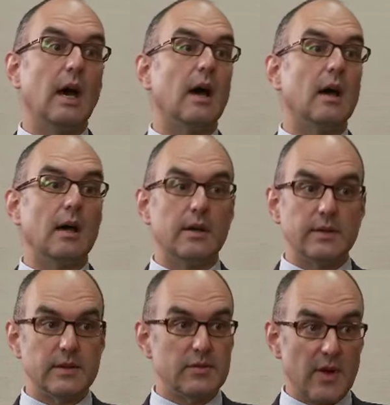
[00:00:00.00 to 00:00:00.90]

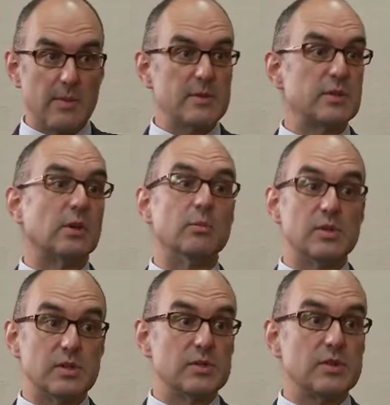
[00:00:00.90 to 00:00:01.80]
Uh, the farmers who can
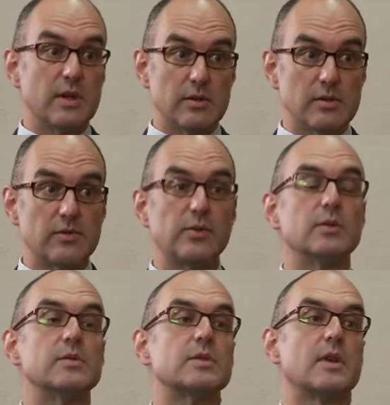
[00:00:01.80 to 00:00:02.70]
produce those
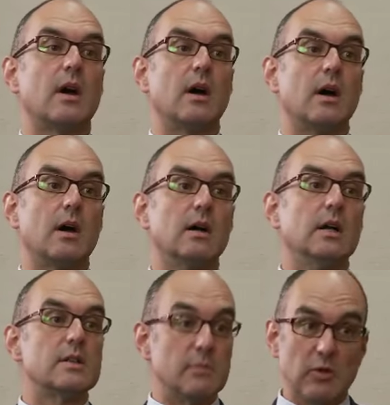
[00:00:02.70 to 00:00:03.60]
fruits are
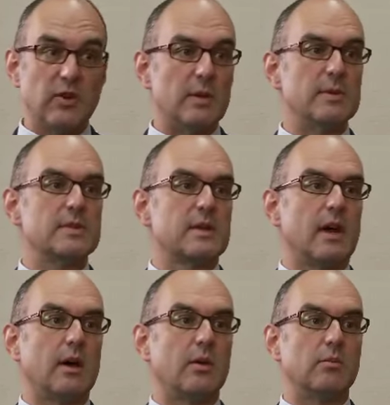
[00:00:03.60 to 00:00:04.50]
small farmers
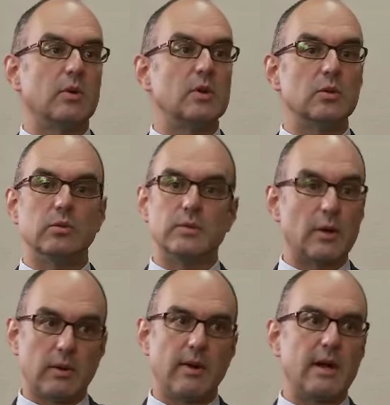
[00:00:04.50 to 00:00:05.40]
um, who
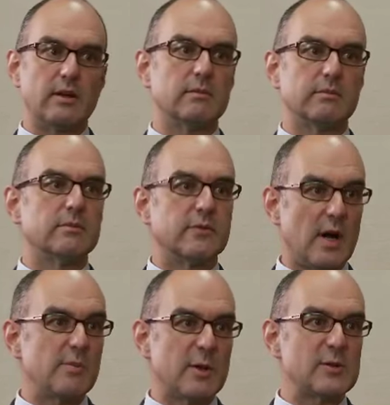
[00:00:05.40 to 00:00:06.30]
don't know how to
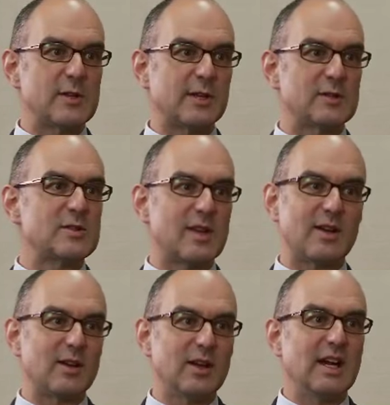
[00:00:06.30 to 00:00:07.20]
farm those things
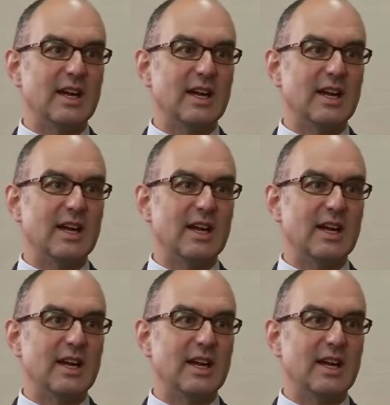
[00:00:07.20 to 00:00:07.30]
uh,